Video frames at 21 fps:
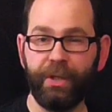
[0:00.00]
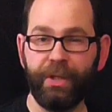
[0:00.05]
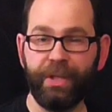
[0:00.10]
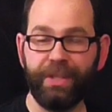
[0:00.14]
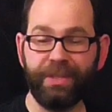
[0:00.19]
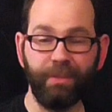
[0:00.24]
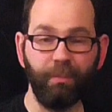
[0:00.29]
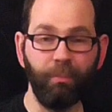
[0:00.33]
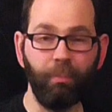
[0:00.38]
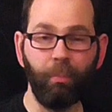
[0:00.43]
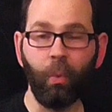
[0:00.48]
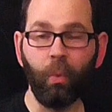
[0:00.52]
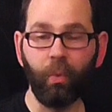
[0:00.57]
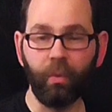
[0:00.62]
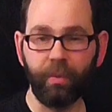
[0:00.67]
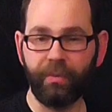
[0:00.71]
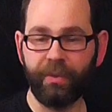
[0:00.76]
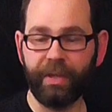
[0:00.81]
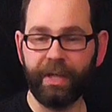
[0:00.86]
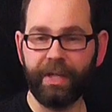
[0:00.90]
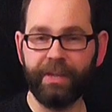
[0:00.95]
It's
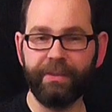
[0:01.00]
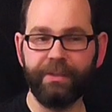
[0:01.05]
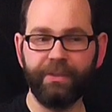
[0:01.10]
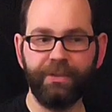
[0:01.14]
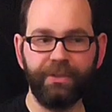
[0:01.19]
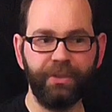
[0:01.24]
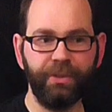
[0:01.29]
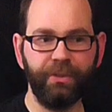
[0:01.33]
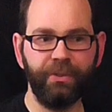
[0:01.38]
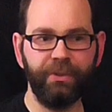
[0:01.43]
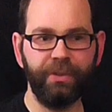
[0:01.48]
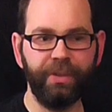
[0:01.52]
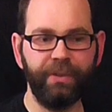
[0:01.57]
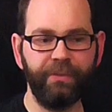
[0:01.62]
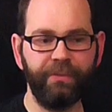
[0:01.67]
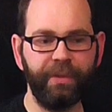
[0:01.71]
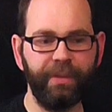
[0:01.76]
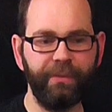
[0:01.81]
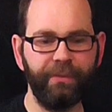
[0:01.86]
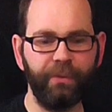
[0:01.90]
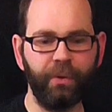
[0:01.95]
more than. So
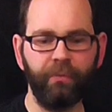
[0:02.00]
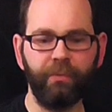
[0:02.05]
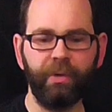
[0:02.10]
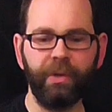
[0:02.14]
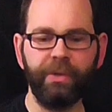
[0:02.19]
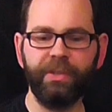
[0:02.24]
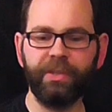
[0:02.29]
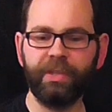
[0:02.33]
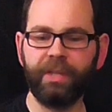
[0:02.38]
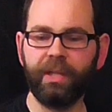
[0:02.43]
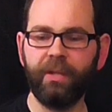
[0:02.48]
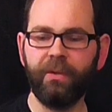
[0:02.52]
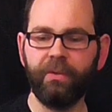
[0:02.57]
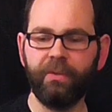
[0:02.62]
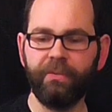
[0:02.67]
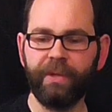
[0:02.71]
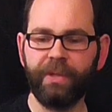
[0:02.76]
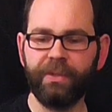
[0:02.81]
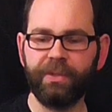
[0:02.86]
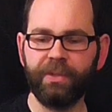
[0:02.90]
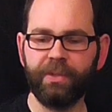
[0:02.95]
if they've got a very slow
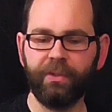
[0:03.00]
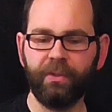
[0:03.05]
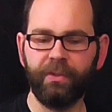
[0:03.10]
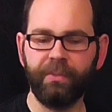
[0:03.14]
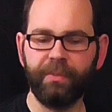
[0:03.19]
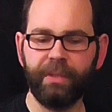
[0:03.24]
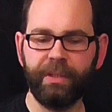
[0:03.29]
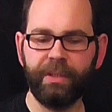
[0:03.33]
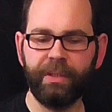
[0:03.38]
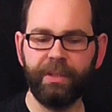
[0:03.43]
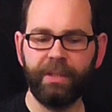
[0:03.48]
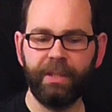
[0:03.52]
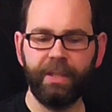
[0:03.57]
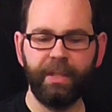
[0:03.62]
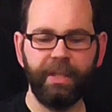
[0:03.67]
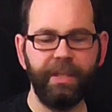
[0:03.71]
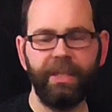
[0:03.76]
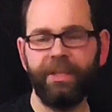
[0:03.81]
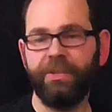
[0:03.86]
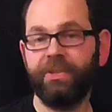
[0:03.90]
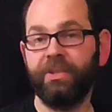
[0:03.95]
advancing army,
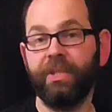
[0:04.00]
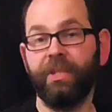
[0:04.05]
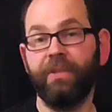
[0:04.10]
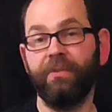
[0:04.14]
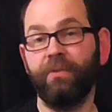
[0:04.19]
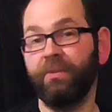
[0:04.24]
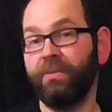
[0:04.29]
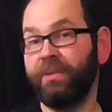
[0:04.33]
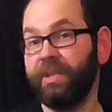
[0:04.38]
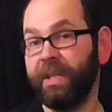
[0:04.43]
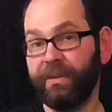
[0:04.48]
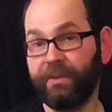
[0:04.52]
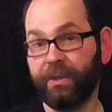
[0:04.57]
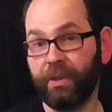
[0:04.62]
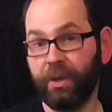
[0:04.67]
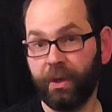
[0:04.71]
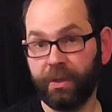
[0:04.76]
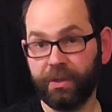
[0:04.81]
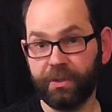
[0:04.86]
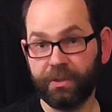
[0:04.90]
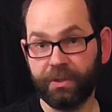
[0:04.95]
let's say they've got Death
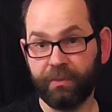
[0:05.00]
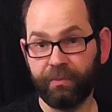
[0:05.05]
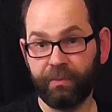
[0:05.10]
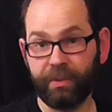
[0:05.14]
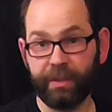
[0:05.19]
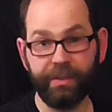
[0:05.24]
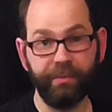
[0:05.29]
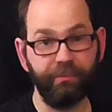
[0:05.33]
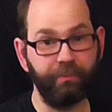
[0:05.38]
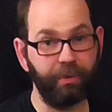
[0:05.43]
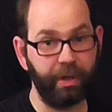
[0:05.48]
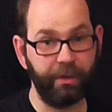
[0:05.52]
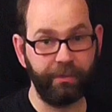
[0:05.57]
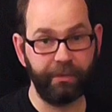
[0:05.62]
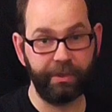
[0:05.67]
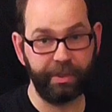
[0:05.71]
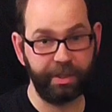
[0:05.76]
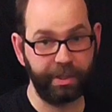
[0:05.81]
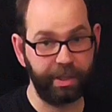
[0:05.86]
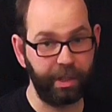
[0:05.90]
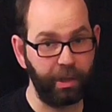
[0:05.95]
Guard or something, very,
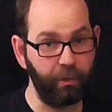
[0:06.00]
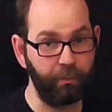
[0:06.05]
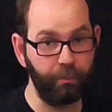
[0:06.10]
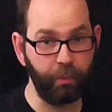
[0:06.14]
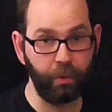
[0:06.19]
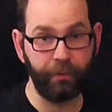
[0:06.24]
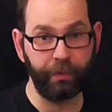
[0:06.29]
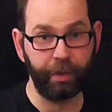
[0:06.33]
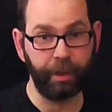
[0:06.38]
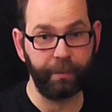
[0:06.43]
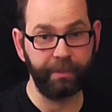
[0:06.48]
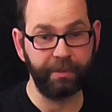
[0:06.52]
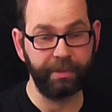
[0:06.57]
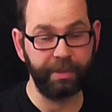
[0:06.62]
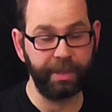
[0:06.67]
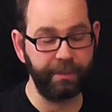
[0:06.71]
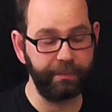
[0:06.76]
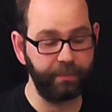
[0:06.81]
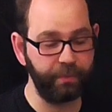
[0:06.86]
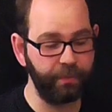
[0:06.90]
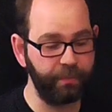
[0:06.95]
very slow moving up the
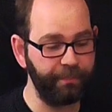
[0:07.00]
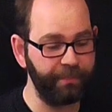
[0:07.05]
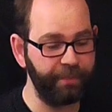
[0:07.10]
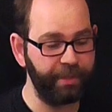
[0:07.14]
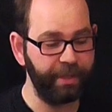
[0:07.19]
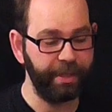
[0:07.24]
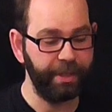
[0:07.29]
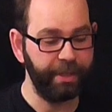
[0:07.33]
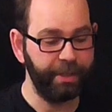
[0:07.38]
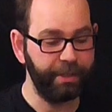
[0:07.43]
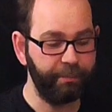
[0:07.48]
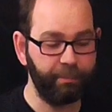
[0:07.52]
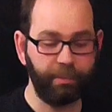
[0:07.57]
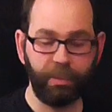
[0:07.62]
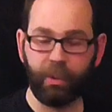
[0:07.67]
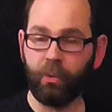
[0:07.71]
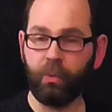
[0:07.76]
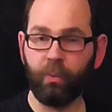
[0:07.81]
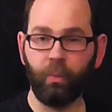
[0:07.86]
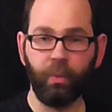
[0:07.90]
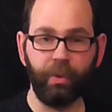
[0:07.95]
table,
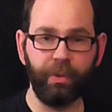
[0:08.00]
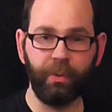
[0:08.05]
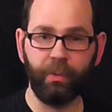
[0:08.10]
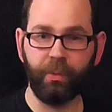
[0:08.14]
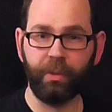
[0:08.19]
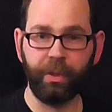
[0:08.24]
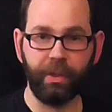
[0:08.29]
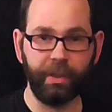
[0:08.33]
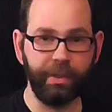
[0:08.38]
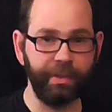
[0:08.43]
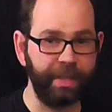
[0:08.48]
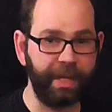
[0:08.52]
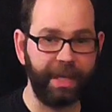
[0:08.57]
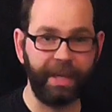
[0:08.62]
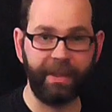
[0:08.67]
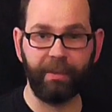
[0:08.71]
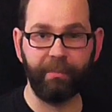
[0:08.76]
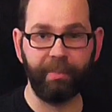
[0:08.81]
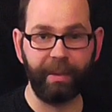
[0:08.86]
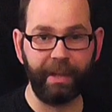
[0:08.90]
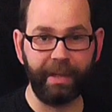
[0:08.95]
plonk one of your guys
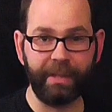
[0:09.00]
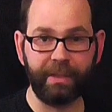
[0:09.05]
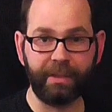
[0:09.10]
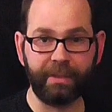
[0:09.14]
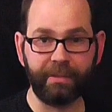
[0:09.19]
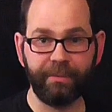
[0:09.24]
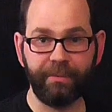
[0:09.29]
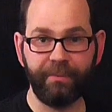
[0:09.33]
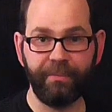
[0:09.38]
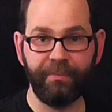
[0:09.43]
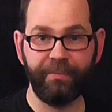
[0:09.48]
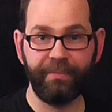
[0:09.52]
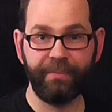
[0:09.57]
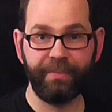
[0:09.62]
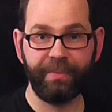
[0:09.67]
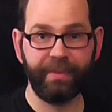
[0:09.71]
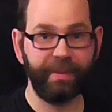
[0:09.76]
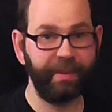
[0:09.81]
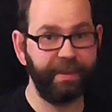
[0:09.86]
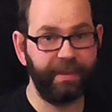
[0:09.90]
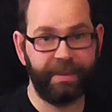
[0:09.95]
at the back,
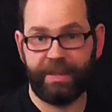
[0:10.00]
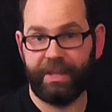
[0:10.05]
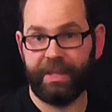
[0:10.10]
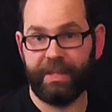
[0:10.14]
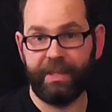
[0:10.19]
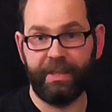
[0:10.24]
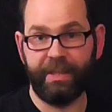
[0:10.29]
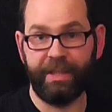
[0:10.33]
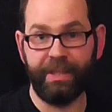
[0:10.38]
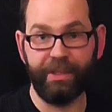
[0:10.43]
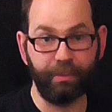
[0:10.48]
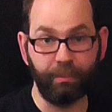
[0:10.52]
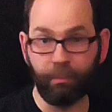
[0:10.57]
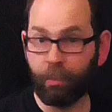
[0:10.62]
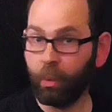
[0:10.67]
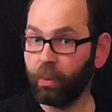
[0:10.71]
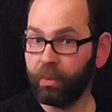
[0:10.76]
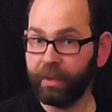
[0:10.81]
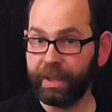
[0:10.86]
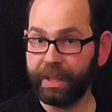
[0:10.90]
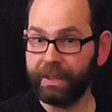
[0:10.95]
it's
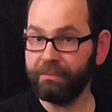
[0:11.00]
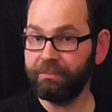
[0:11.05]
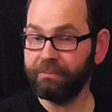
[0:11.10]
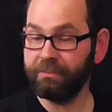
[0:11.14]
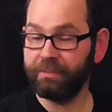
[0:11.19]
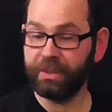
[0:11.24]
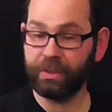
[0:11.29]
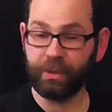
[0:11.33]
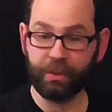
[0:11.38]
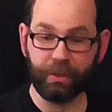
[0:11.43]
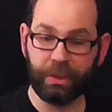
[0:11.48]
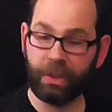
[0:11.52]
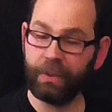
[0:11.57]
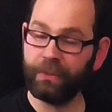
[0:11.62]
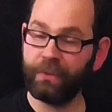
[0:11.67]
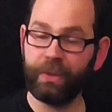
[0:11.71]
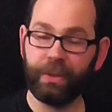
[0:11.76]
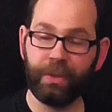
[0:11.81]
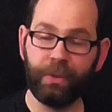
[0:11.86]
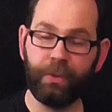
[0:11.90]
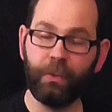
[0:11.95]
more than. They've got
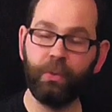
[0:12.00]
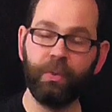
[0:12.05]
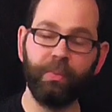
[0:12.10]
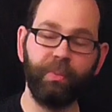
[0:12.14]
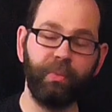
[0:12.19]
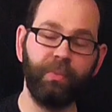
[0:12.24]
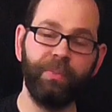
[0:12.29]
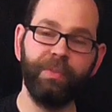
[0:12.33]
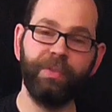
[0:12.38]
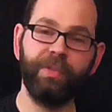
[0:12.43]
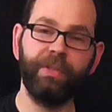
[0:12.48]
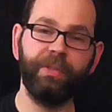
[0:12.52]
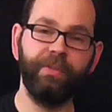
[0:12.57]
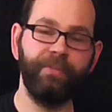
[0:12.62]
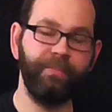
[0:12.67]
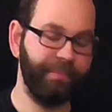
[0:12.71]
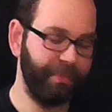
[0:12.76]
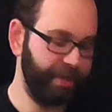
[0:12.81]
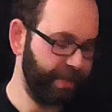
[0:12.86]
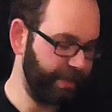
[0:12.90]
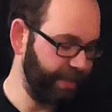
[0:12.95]
nothing in your deployment
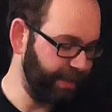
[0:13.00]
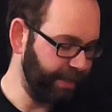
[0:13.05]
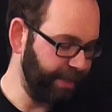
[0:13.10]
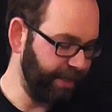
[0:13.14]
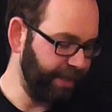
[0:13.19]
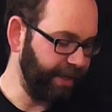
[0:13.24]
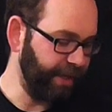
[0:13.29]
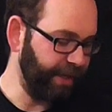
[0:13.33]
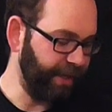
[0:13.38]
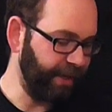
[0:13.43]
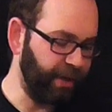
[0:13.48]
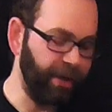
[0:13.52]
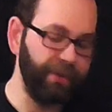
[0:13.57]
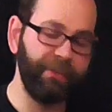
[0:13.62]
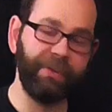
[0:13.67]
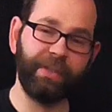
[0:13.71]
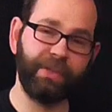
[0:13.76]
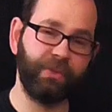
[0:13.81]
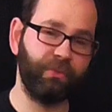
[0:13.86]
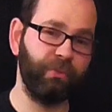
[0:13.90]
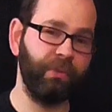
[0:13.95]
zone. I
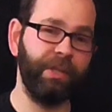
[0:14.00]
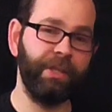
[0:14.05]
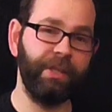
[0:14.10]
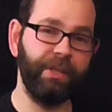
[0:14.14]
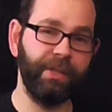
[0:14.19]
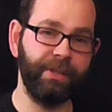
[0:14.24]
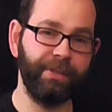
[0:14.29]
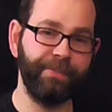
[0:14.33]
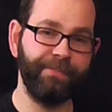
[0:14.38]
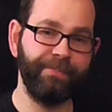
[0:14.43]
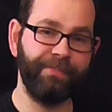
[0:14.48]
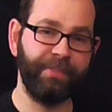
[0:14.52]
think that's really good.